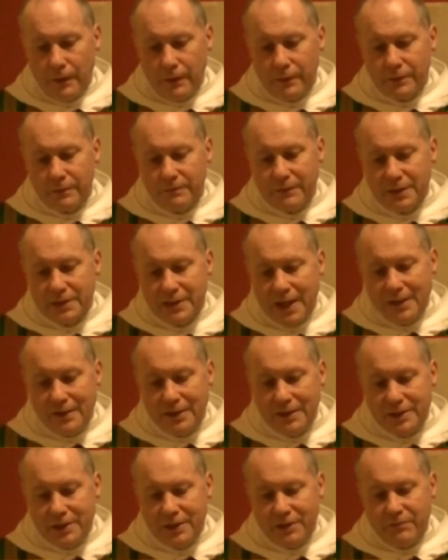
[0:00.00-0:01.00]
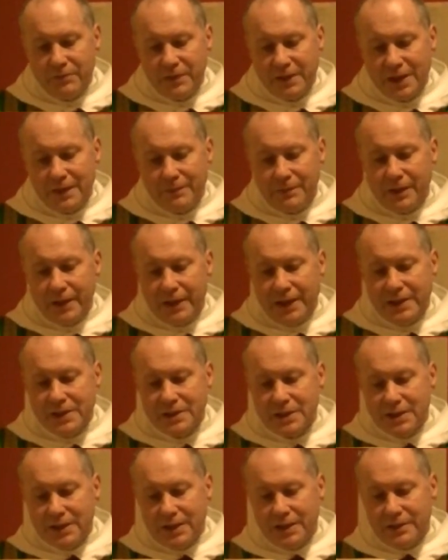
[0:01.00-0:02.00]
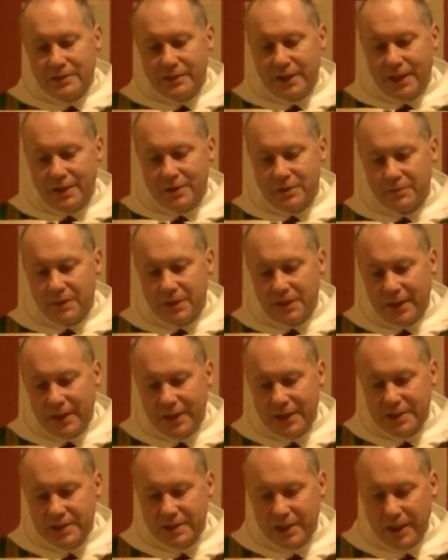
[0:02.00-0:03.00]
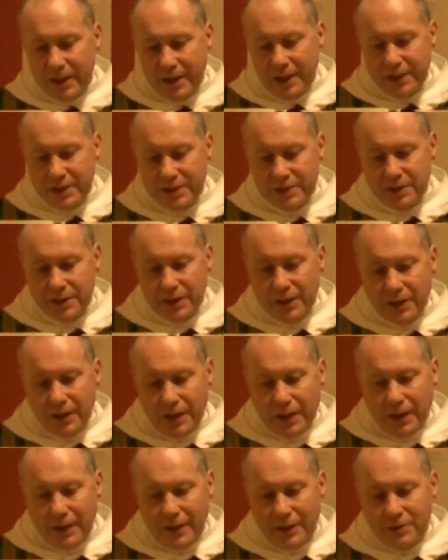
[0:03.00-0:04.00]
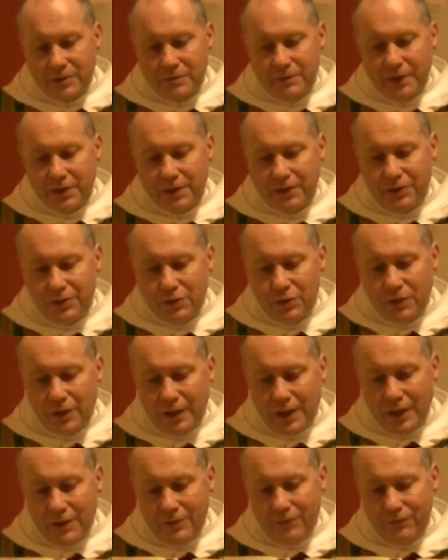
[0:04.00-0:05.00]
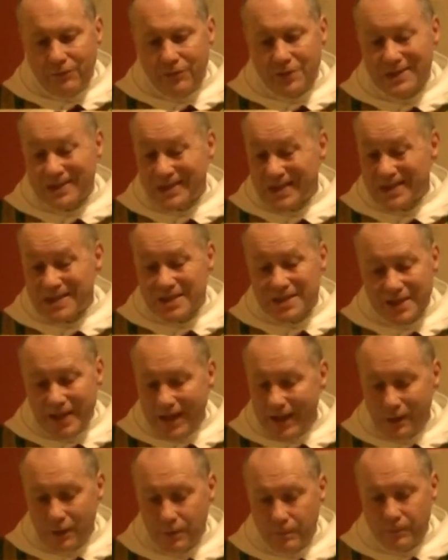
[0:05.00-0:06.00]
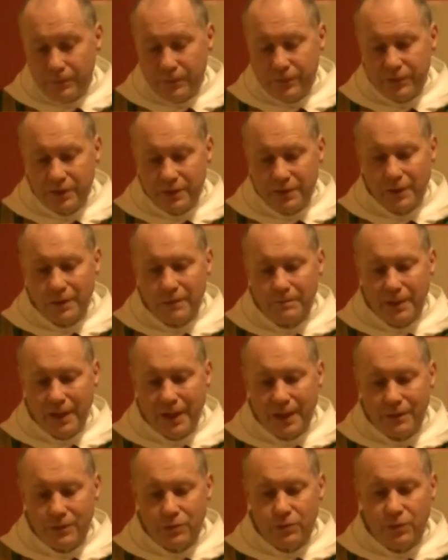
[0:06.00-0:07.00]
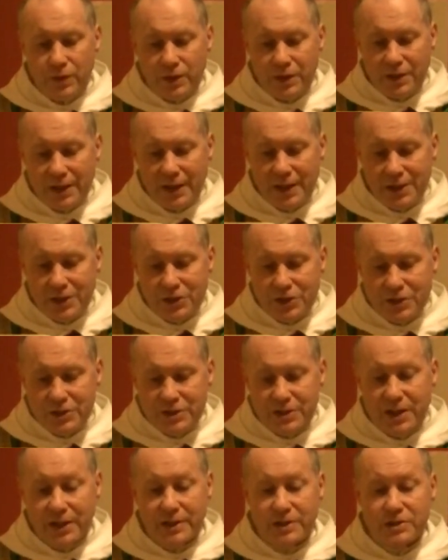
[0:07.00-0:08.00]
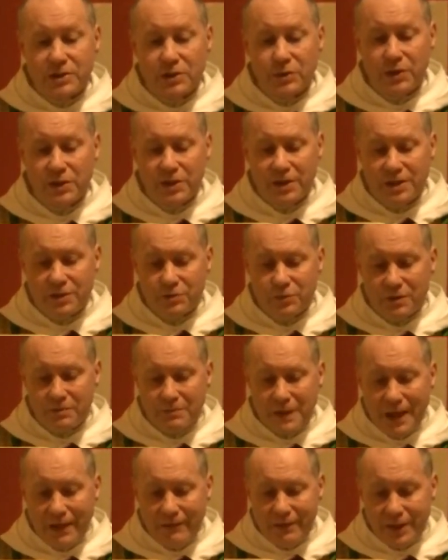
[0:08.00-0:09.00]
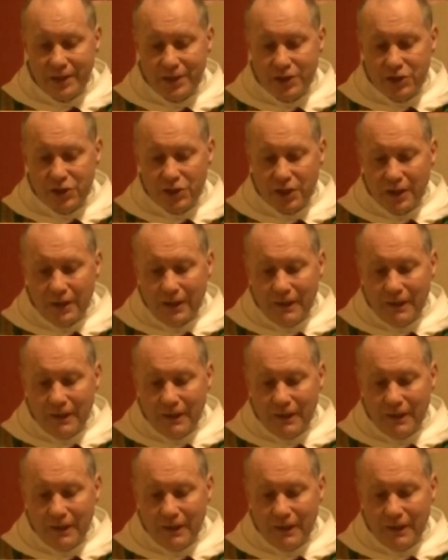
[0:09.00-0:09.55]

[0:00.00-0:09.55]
the mentality of being able easily then to be laicized and to make a new life doesn't help the young man who engages. And so it is with marriage.